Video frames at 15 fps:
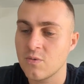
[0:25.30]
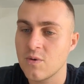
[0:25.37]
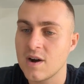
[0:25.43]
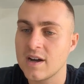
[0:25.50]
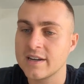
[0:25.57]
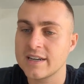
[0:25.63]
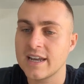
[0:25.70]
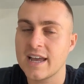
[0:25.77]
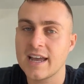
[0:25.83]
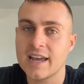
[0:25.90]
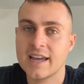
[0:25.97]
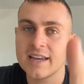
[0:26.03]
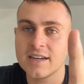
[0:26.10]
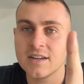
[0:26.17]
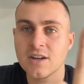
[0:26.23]
1,
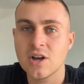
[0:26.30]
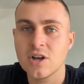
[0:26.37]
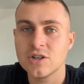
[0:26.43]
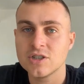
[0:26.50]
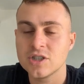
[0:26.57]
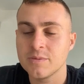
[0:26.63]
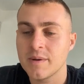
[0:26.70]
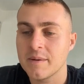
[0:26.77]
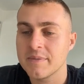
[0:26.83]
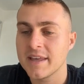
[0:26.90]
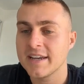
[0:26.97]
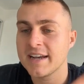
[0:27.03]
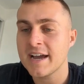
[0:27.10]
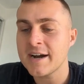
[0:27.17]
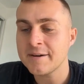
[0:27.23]
and should be up
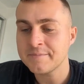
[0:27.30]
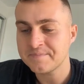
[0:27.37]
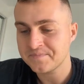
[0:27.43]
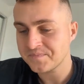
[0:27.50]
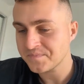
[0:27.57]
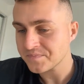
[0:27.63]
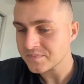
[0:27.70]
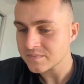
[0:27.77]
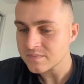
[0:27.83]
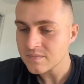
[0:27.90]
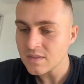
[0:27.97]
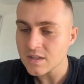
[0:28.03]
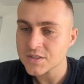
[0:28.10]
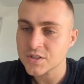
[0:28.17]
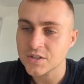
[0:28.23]
there now.
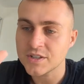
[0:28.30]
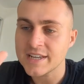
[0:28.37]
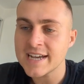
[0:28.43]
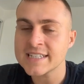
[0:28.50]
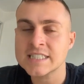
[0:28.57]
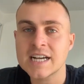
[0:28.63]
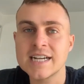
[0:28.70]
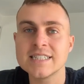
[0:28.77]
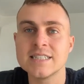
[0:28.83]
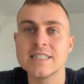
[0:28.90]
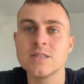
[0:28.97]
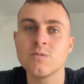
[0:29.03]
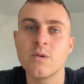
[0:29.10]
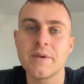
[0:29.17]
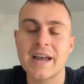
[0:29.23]
So yes, guys,
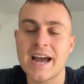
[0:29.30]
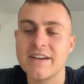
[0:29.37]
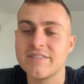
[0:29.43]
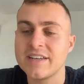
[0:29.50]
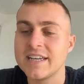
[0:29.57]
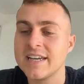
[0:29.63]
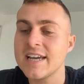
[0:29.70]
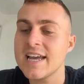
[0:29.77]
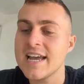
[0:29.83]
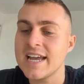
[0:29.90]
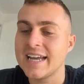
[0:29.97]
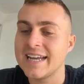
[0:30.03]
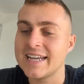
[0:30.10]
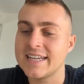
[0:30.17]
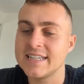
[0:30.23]
this is what we have here.
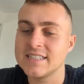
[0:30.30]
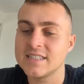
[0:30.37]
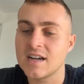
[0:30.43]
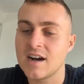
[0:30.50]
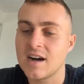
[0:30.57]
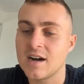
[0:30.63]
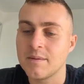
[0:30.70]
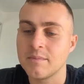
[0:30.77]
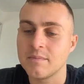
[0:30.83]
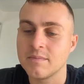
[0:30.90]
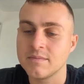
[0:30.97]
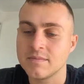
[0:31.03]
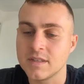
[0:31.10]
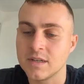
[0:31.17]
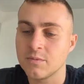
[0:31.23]
Is that
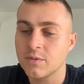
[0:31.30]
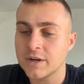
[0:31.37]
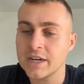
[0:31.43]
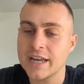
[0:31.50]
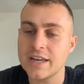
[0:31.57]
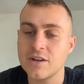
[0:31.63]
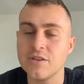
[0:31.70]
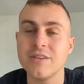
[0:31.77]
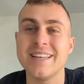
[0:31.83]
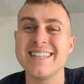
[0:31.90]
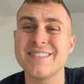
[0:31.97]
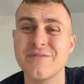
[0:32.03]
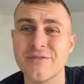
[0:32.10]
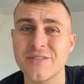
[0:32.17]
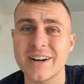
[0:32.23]
we're going to get you
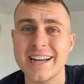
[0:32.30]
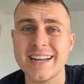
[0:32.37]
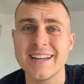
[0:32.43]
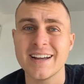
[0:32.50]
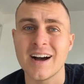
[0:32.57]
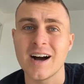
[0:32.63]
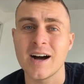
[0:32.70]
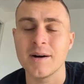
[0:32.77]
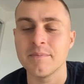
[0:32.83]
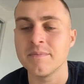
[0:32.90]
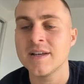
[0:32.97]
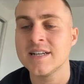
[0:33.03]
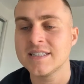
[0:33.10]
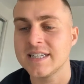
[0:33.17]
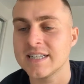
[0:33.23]
these free
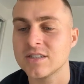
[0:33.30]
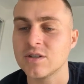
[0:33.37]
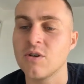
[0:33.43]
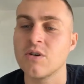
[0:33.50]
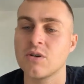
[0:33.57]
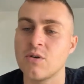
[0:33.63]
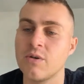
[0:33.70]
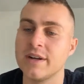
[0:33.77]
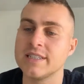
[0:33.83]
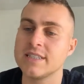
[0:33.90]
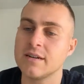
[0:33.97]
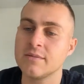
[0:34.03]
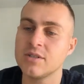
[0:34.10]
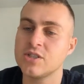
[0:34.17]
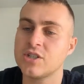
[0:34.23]
TikTok coins.
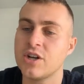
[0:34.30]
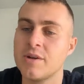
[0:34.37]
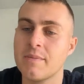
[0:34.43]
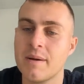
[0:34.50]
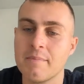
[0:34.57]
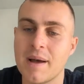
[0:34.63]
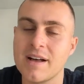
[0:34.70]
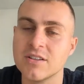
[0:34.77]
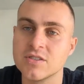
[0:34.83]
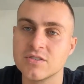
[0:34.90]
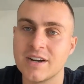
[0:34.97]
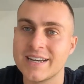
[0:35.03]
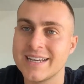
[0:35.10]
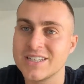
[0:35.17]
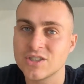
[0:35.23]
So I'm going to show you my balance
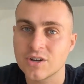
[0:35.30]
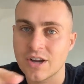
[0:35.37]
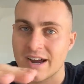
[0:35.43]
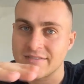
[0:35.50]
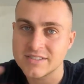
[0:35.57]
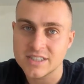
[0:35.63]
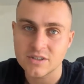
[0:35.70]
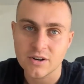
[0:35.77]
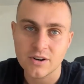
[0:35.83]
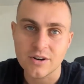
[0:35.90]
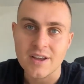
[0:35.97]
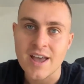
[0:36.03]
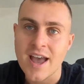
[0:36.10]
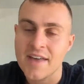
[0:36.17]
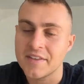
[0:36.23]
right here and show you I have
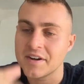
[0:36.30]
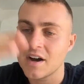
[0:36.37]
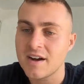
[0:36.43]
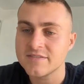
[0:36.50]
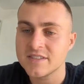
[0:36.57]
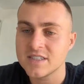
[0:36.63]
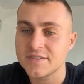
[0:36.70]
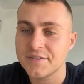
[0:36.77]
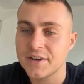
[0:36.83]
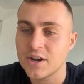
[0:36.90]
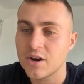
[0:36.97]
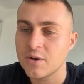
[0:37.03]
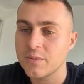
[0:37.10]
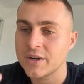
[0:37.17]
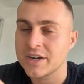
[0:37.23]
0. Then after this
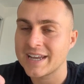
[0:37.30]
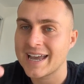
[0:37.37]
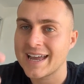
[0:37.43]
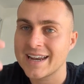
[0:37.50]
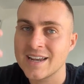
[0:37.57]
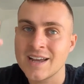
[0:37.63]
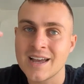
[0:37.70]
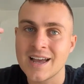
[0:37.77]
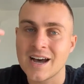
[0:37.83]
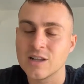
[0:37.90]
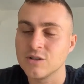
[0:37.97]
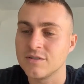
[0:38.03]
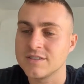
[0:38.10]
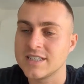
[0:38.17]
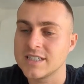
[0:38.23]
video, we're going to get a
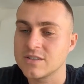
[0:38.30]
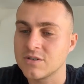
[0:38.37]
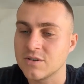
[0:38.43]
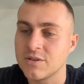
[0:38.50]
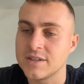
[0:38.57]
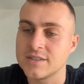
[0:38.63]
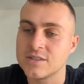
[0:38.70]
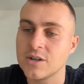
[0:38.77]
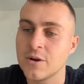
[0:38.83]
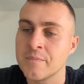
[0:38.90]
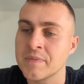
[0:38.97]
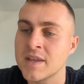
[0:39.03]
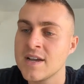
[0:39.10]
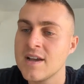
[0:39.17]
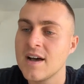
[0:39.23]
lot of TikTok coins.
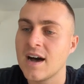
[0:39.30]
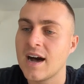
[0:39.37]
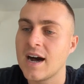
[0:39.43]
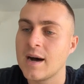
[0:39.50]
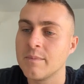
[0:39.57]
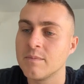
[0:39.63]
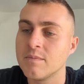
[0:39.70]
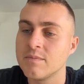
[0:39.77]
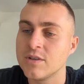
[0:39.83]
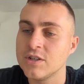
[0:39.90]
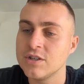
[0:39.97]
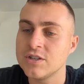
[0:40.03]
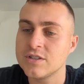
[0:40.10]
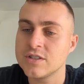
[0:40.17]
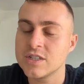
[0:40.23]
So
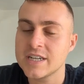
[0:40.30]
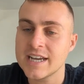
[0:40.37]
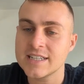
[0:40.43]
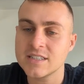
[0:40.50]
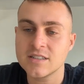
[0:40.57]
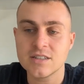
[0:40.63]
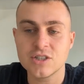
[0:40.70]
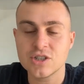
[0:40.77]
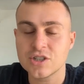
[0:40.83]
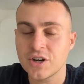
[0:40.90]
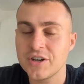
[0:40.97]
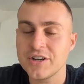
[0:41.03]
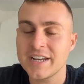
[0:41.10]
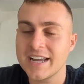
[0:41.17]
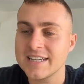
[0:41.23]
to show
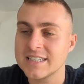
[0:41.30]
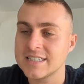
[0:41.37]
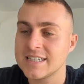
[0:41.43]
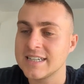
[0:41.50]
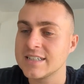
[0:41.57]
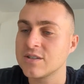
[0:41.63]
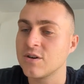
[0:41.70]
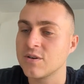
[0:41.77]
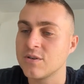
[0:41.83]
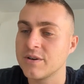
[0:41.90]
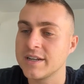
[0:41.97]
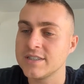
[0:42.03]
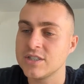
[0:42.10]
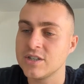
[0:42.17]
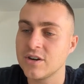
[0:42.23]
you get the TikTok
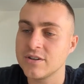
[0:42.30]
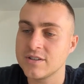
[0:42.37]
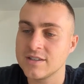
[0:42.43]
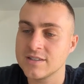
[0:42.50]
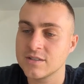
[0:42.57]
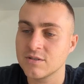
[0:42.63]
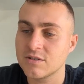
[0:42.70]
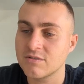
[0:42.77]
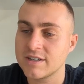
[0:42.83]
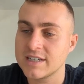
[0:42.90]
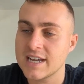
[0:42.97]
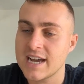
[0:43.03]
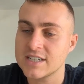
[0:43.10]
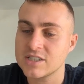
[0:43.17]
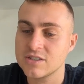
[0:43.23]
coins, you go to the little 3
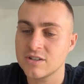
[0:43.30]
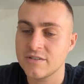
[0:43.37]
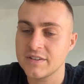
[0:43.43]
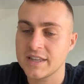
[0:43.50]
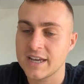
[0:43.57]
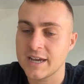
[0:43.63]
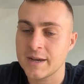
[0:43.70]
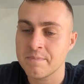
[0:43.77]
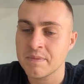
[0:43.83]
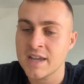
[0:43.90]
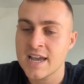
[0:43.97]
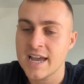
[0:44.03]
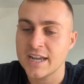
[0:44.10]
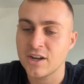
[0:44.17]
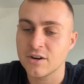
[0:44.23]
dashes over there,
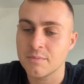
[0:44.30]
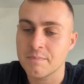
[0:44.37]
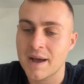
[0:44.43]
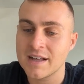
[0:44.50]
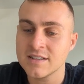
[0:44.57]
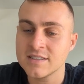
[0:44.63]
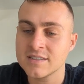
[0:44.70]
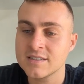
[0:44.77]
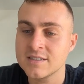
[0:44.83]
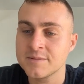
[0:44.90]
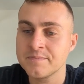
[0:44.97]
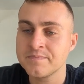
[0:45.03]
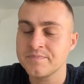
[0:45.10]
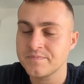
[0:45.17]
you go to balance.